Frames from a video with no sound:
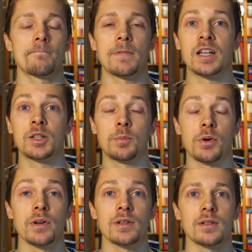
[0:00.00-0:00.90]

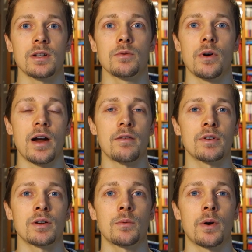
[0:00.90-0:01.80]
experience that you are
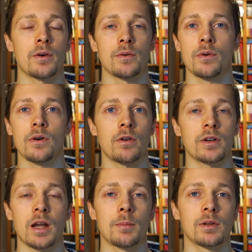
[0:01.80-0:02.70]
having, where you are
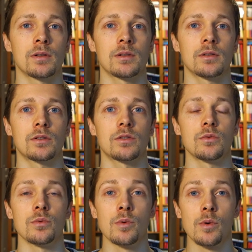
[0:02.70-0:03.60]
not able
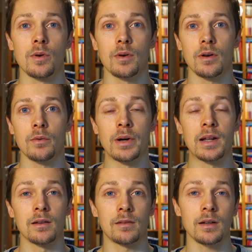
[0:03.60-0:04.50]
to
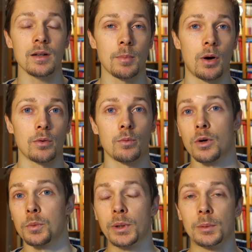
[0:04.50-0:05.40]
really think about
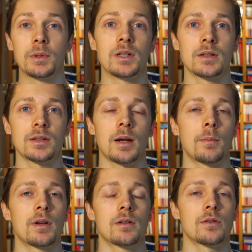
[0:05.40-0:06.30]
what will be in 10
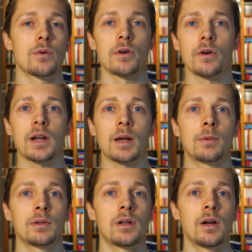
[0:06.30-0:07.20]
minutes. You are not
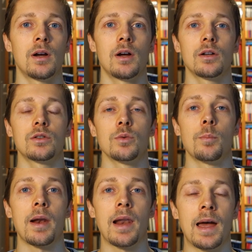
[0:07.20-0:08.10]
able to
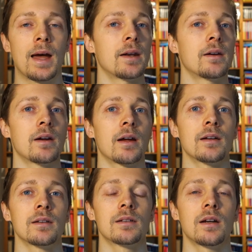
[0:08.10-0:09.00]
plan
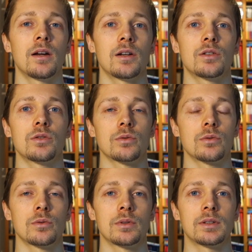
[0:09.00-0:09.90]
and
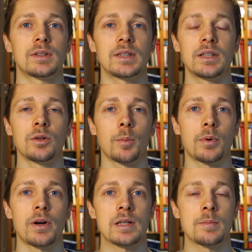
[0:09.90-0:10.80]
to see your
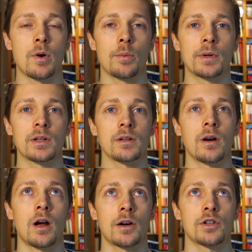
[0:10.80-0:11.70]
present moment in a
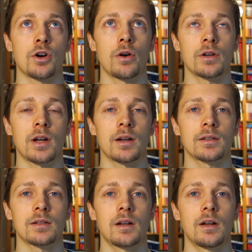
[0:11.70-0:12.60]
larger
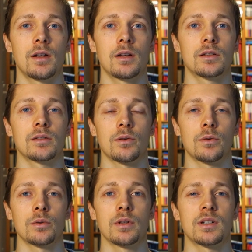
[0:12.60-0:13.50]
context.
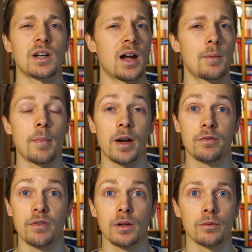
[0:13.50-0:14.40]
So the time might
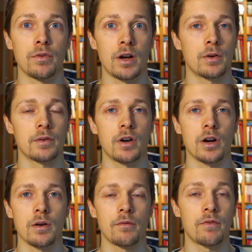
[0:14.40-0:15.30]
feel very,
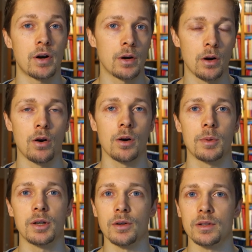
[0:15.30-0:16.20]
very, very long,
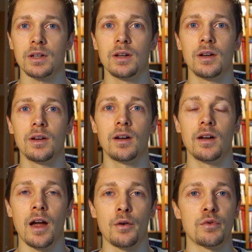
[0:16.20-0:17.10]
because
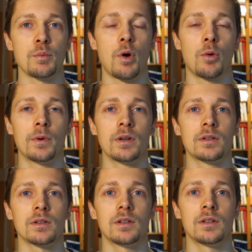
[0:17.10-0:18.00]
every
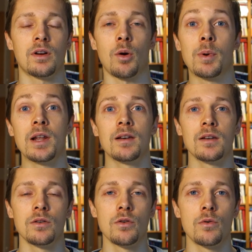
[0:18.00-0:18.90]
moment is completely
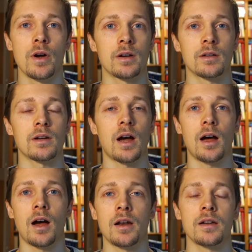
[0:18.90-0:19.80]
new and
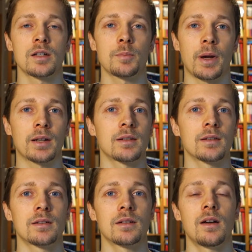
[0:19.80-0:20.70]

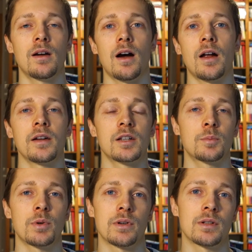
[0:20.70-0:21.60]
unexpected,
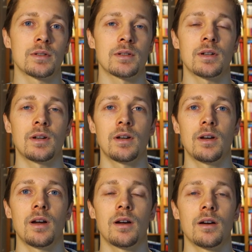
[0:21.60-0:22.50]
unexperienced.
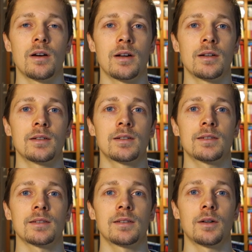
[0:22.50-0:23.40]
And
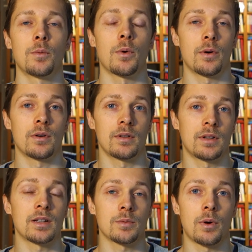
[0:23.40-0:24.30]

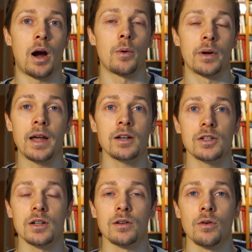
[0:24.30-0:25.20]
that's how it
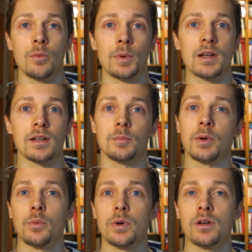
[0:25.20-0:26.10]
actually normally is,
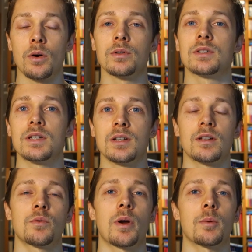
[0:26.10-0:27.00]
but we don't see it
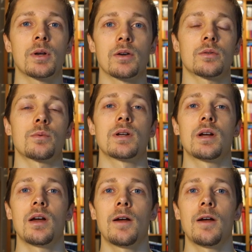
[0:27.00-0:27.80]
that way, because we